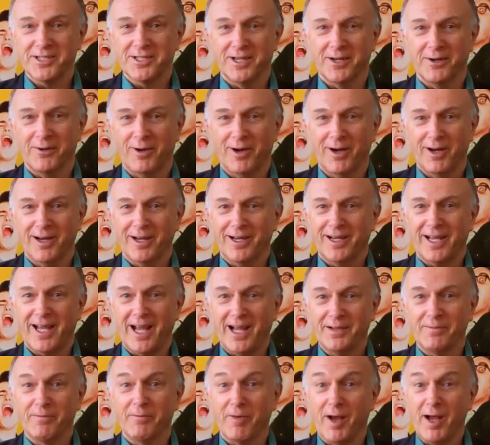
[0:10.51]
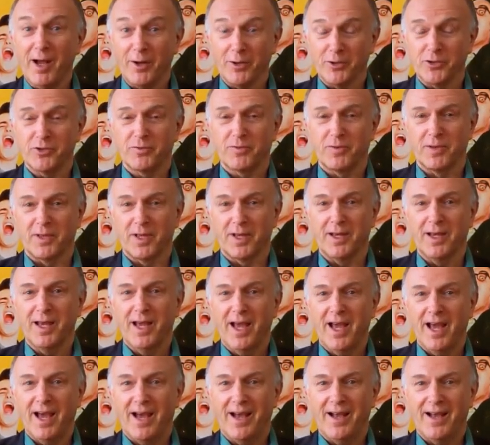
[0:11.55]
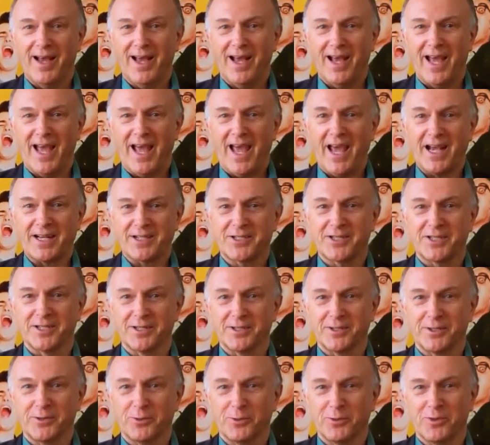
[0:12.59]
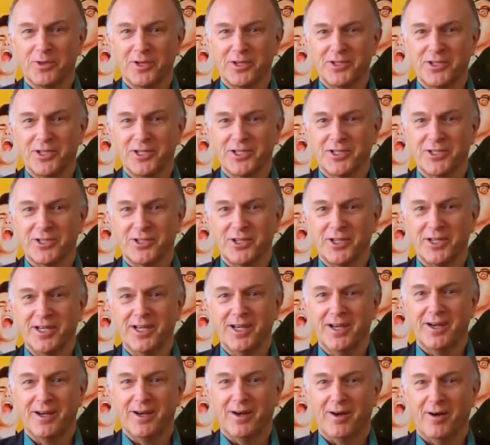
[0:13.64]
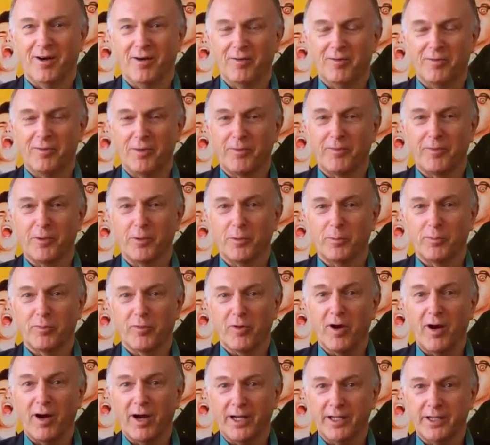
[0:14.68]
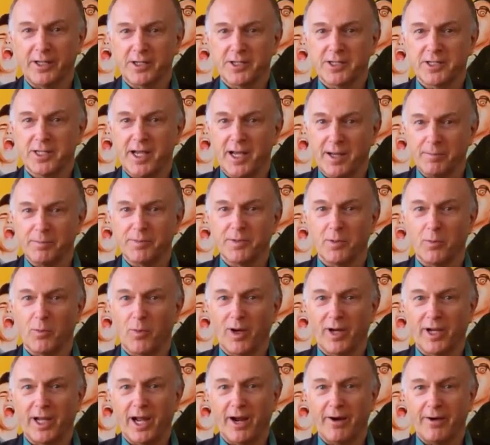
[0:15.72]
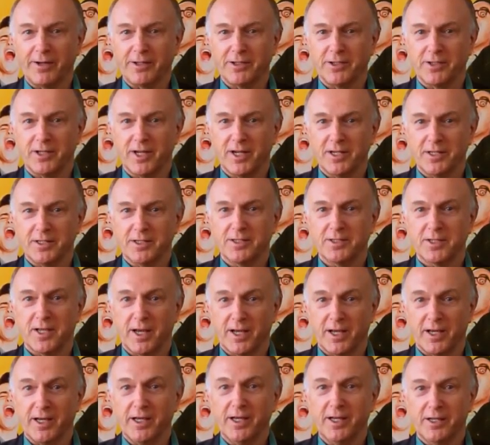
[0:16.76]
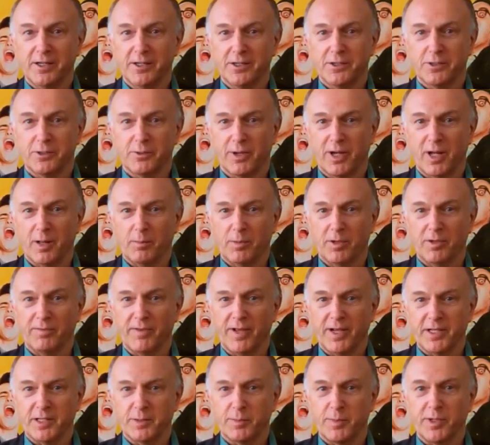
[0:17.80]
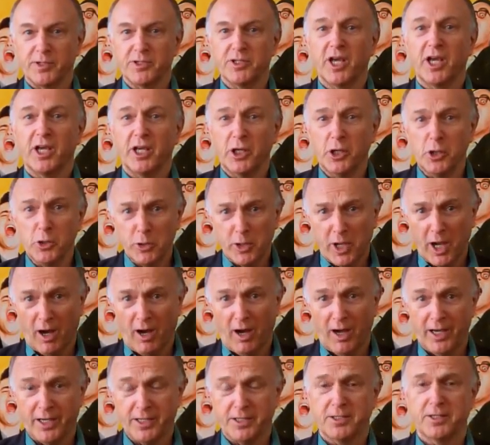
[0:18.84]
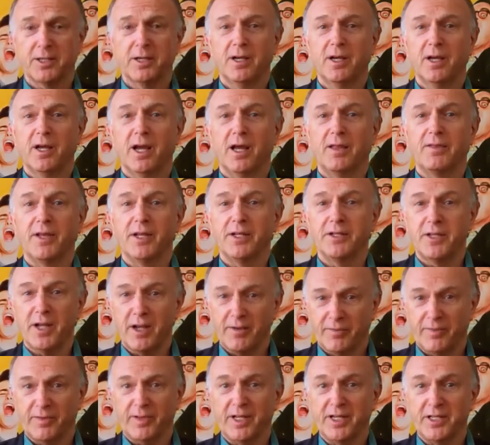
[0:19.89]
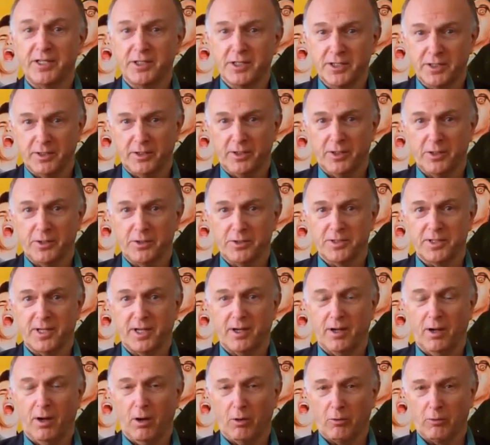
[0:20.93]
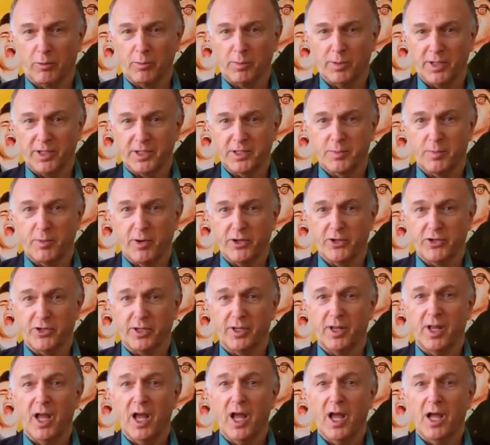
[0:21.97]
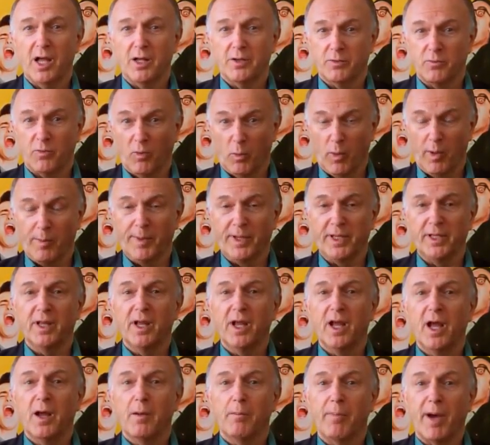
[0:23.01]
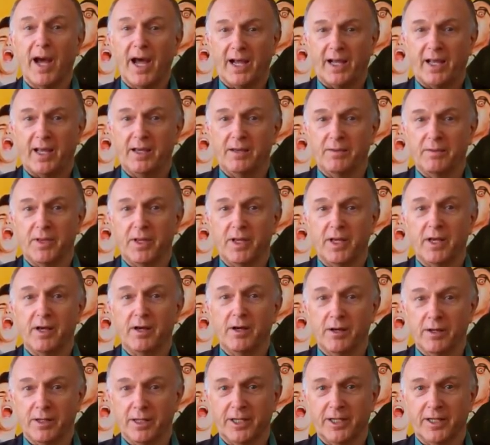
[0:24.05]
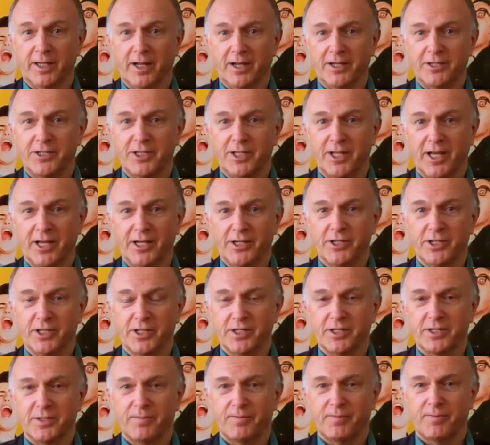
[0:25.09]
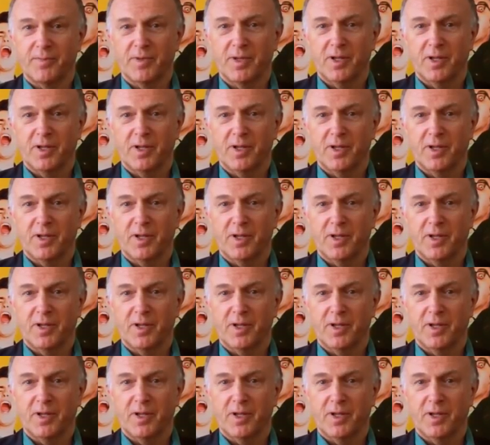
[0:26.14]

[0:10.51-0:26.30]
so I can vouch for the excellent authenticity of the film Pride, except that one character does say to a couple of lesbians, "You guys," and they definitely didn't use that horrible expression for women back in the early 1980s.